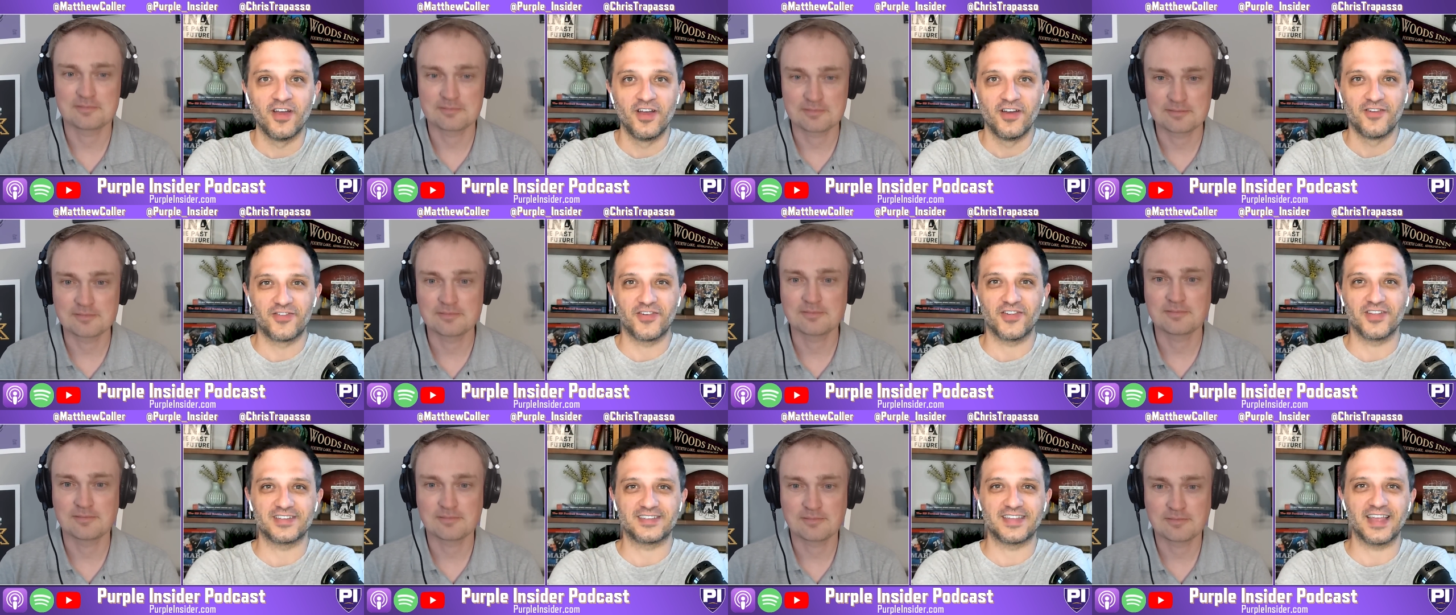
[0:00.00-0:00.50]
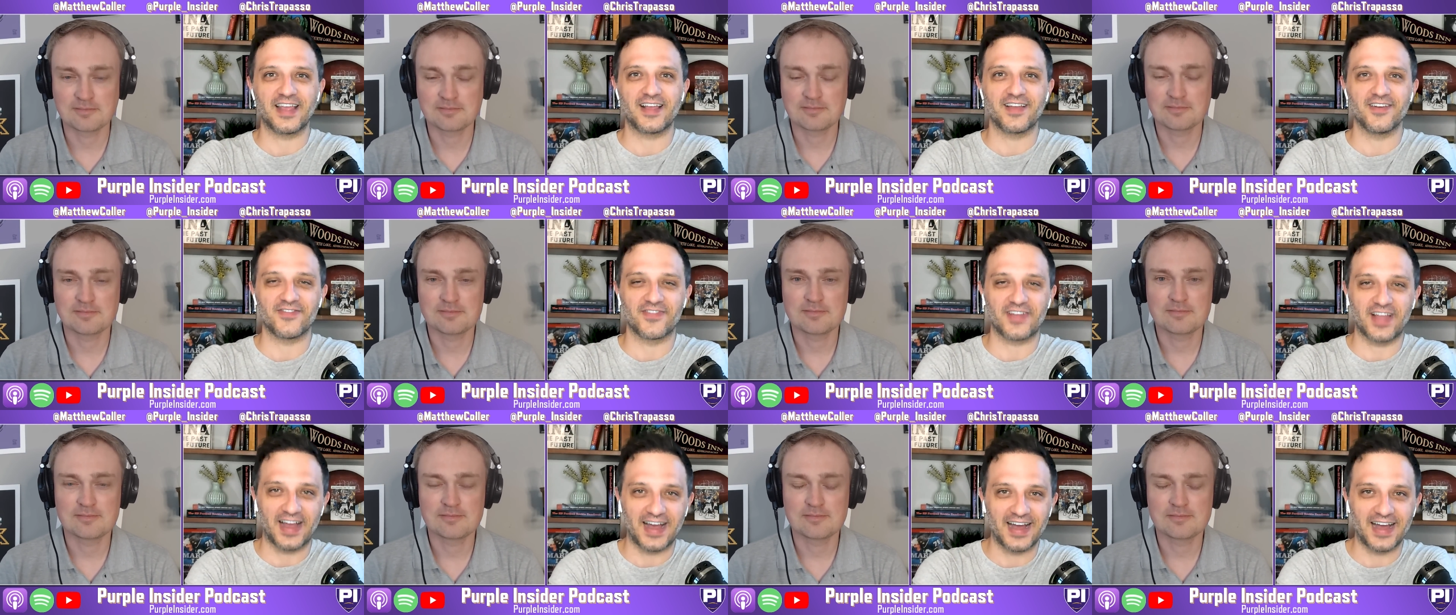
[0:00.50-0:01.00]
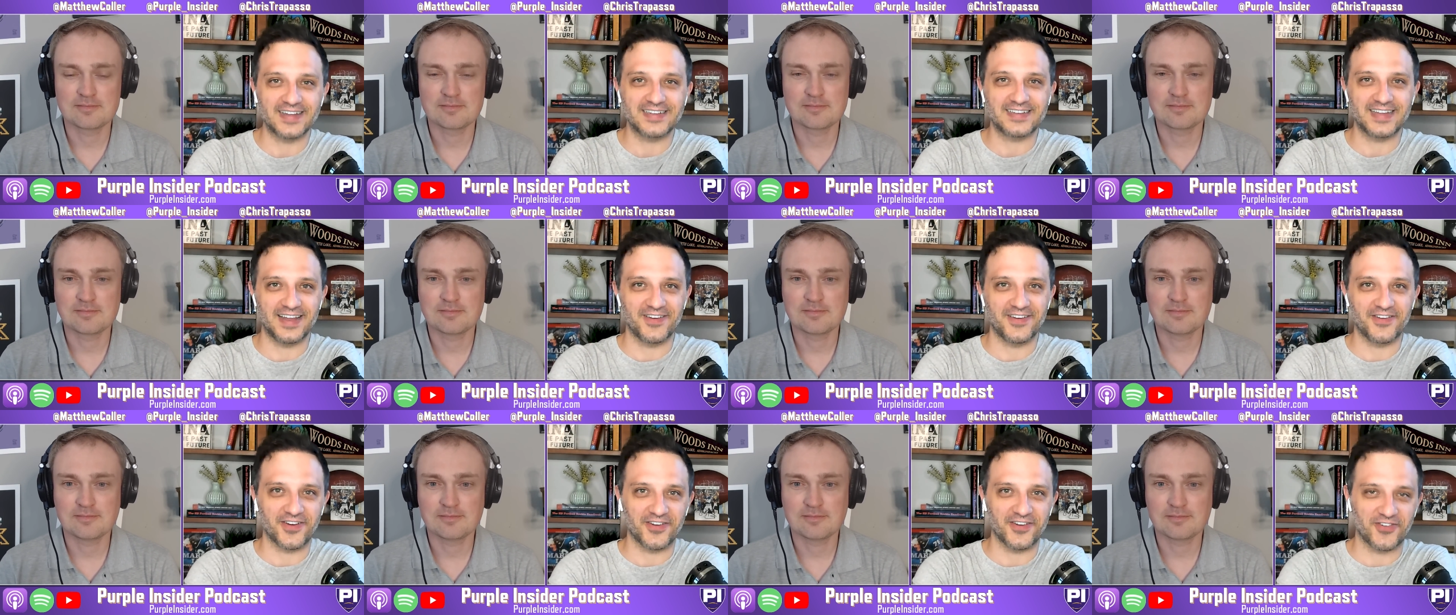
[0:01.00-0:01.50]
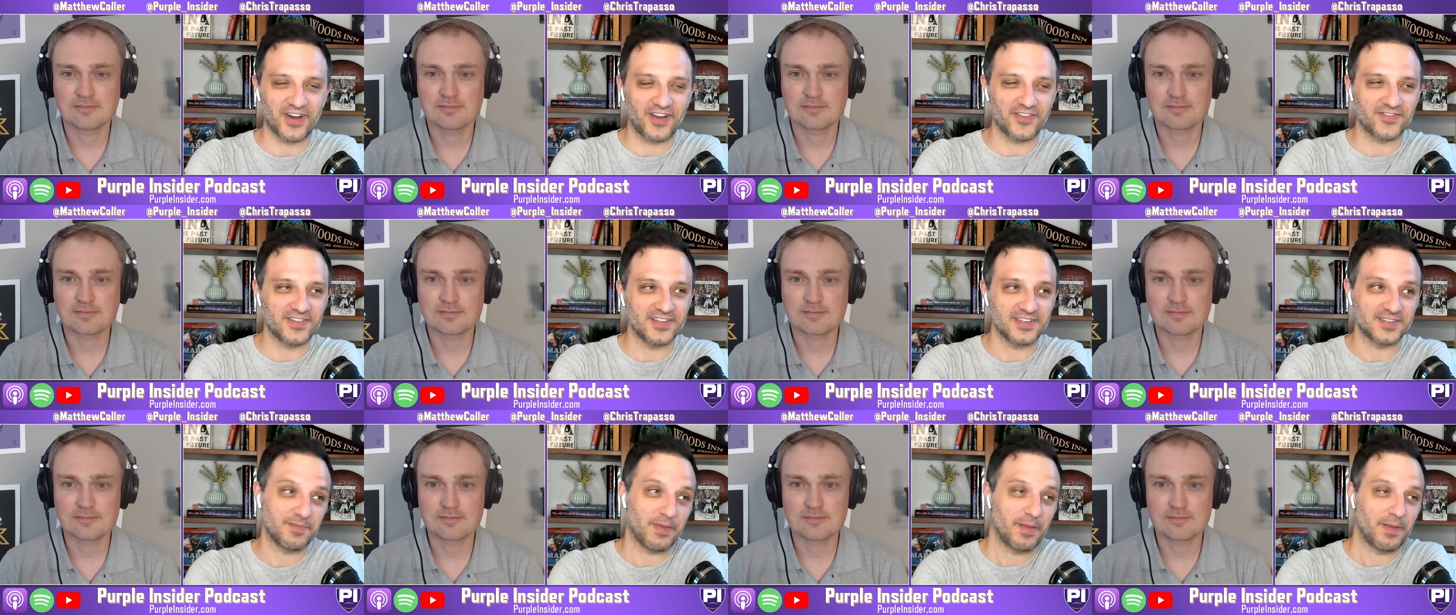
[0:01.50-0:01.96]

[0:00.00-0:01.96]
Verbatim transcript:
Speaker 1: for the sake of content during draft season.